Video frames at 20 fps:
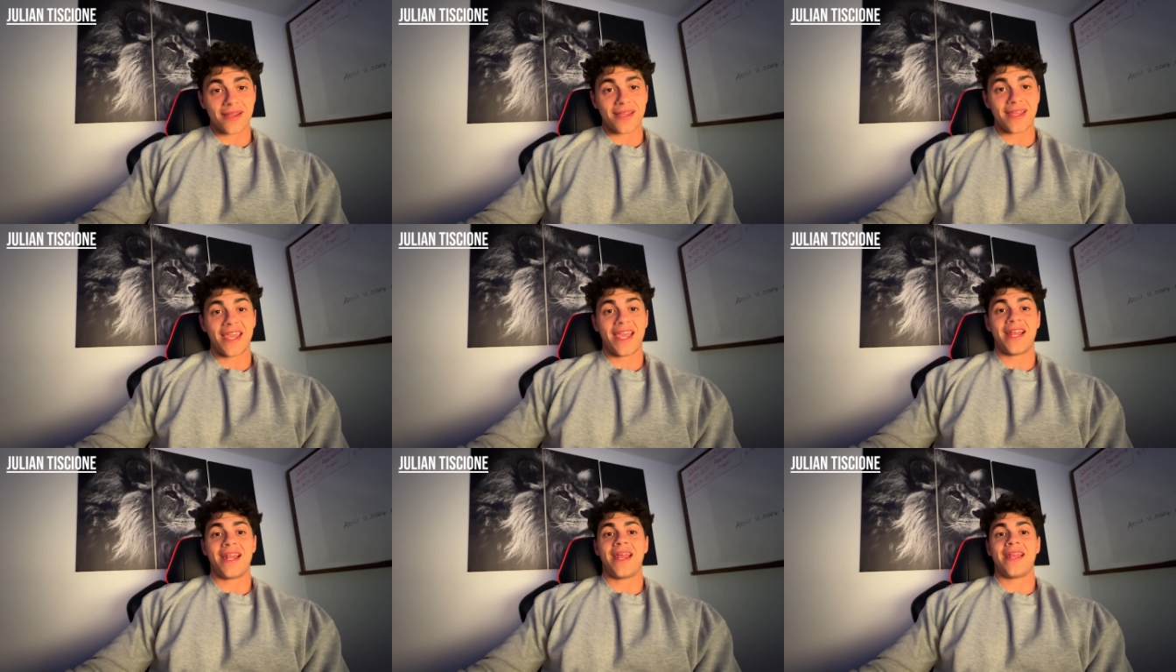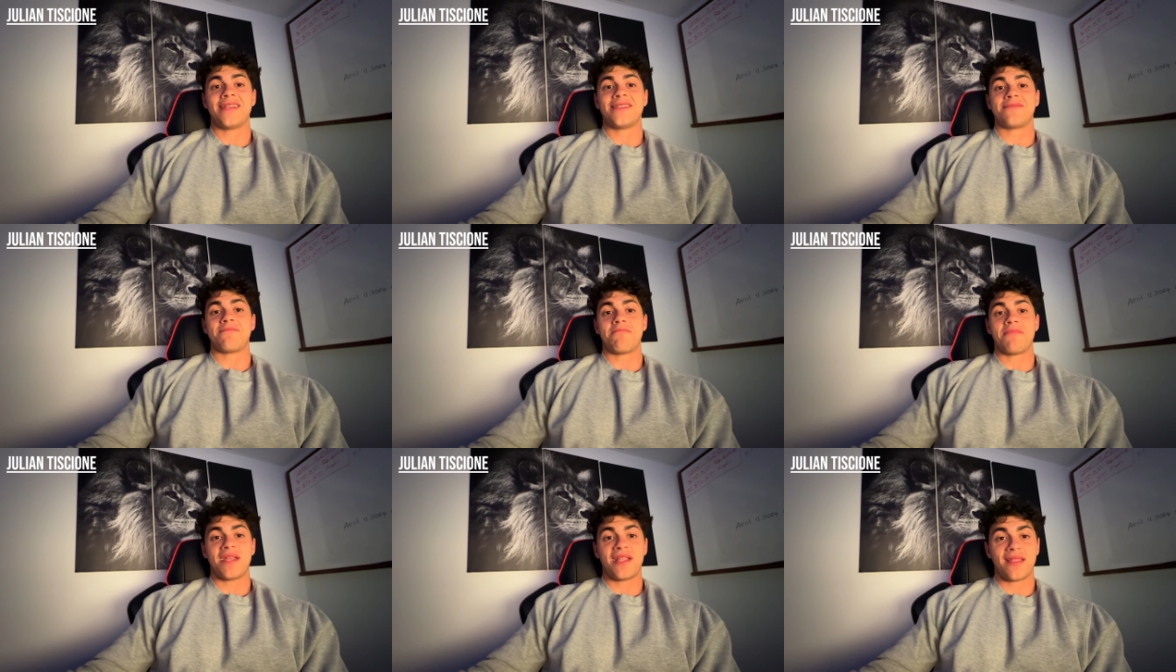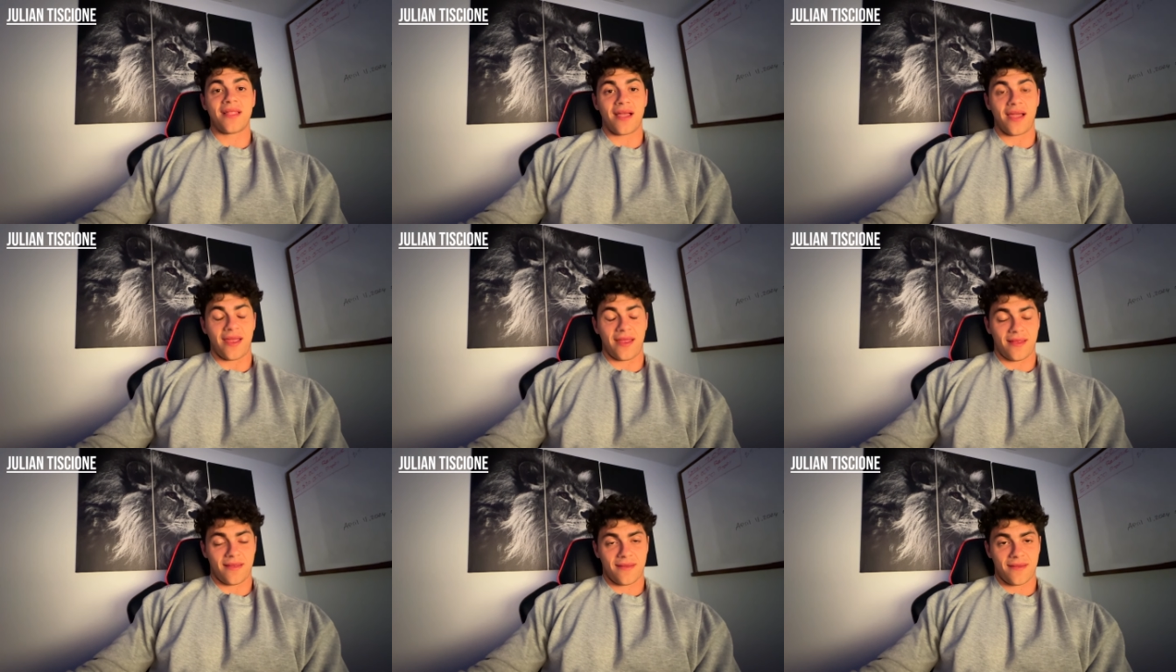It is
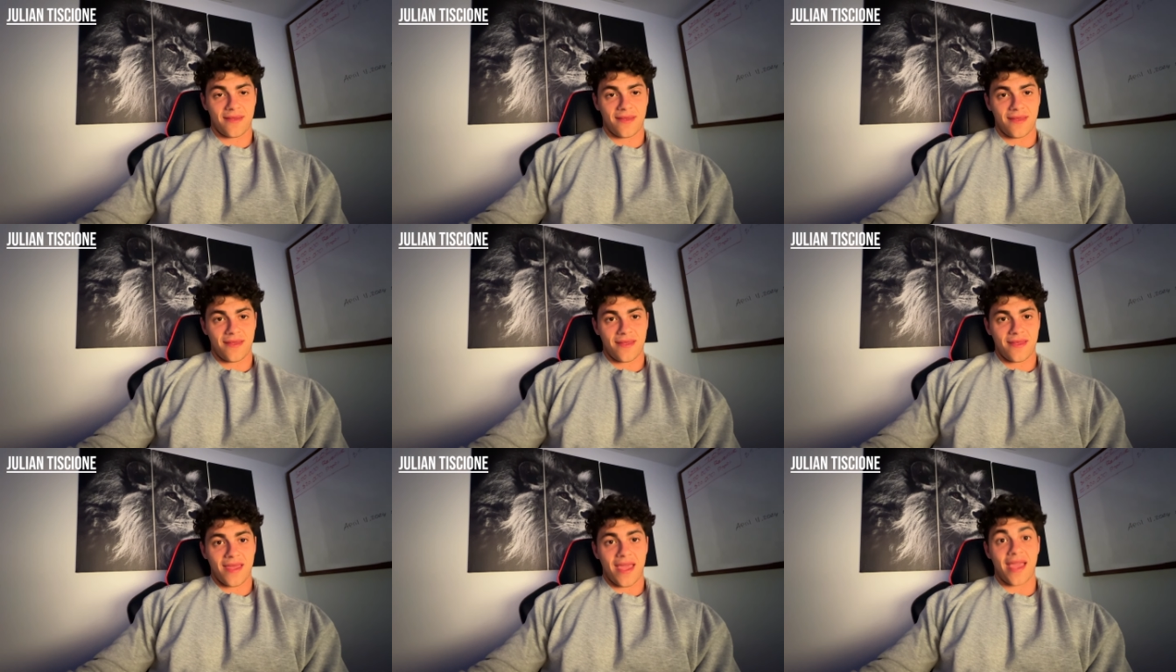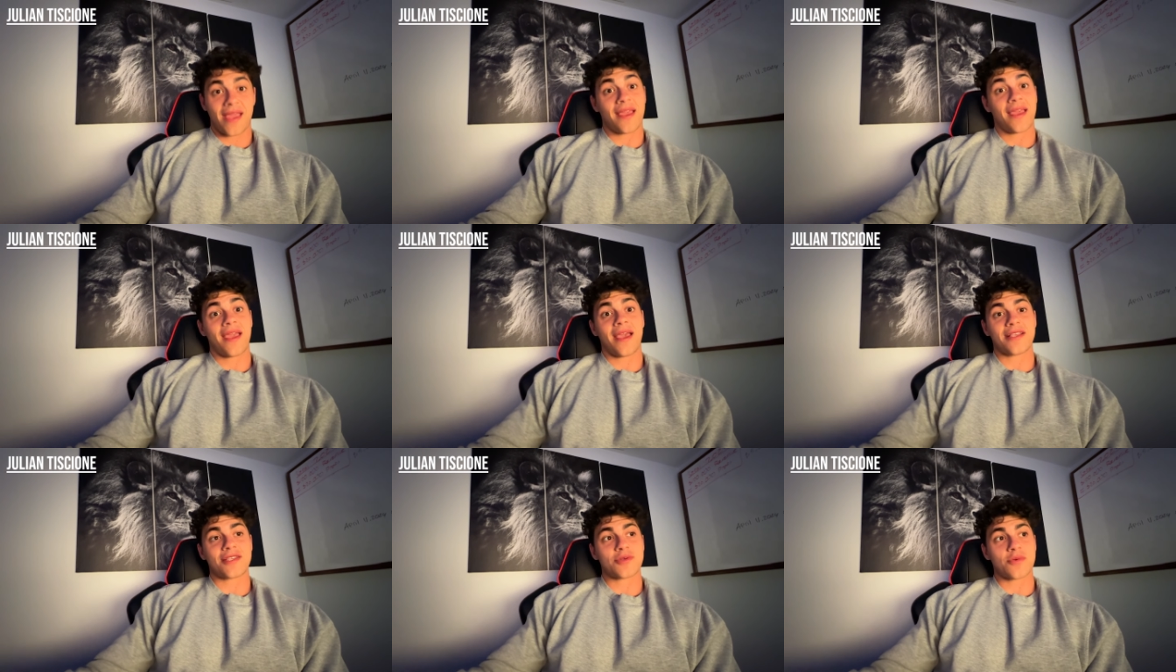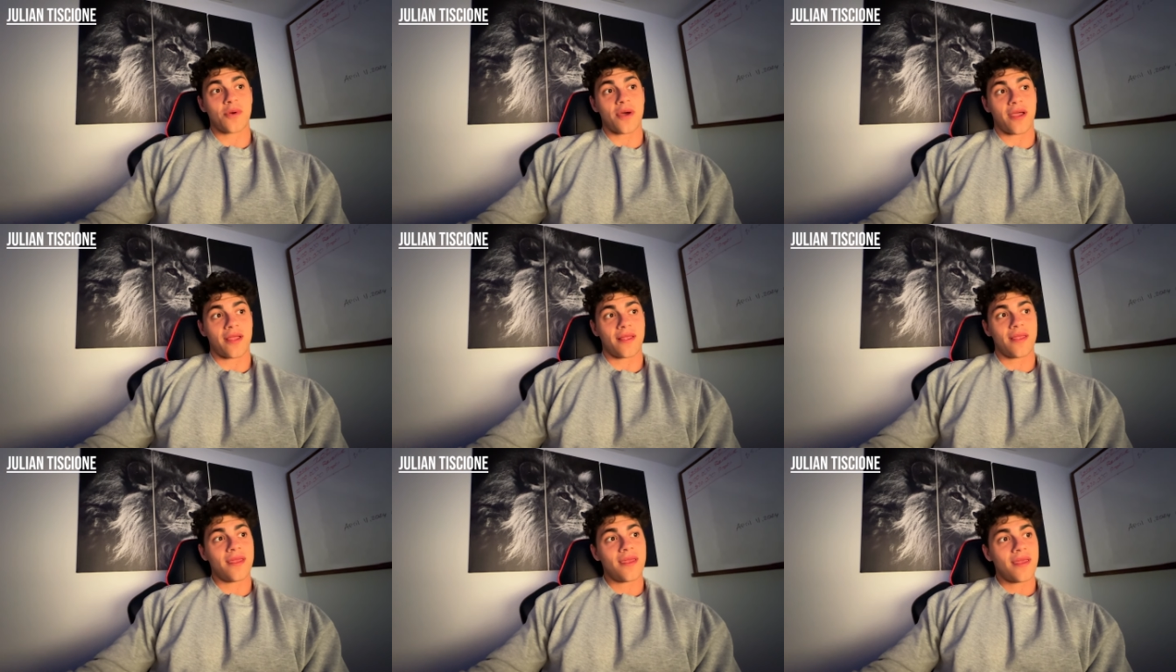midnight. And guess
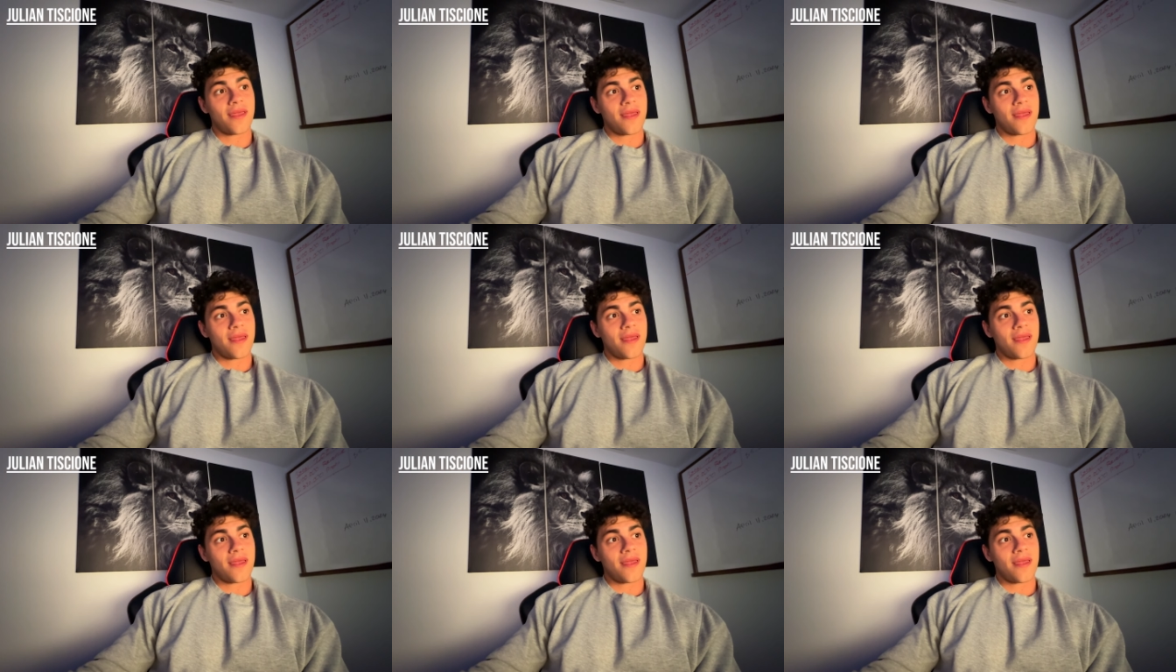what?